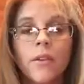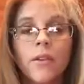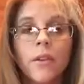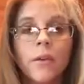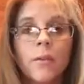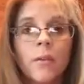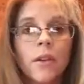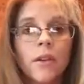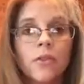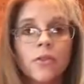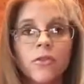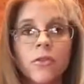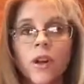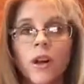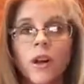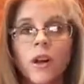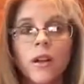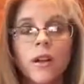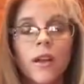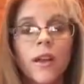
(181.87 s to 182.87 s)
They're going to be in
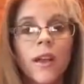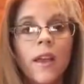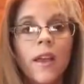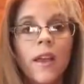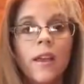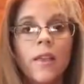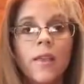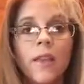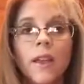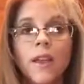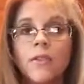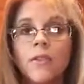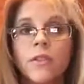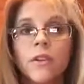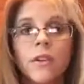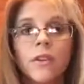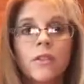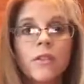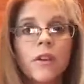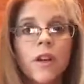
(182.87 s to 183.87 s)
shock. Things
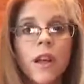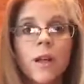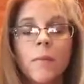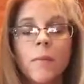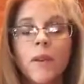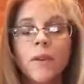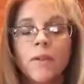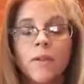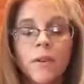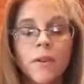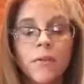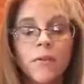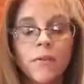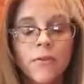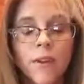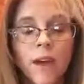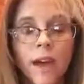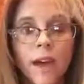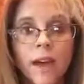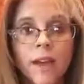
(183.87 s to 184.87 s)
are going to start happening very
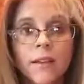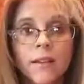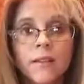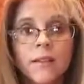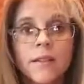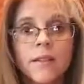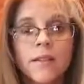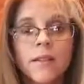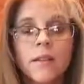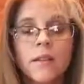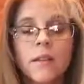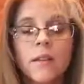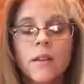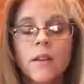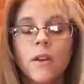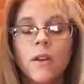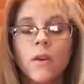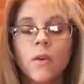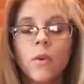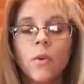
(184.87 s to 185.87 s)
fast.
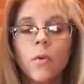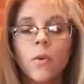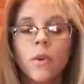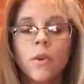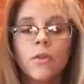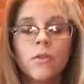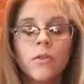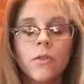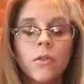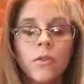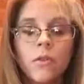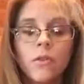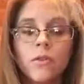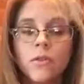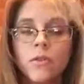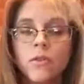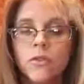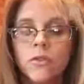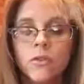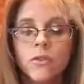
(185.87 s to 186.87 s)
You know, as soon
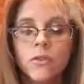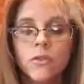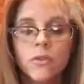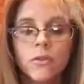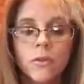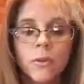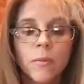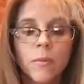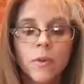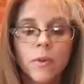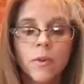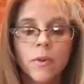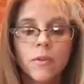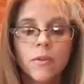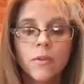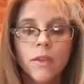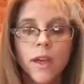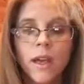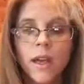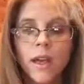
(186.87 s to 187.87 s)
as the church is
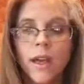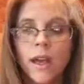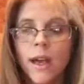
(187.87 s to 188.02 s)
removed,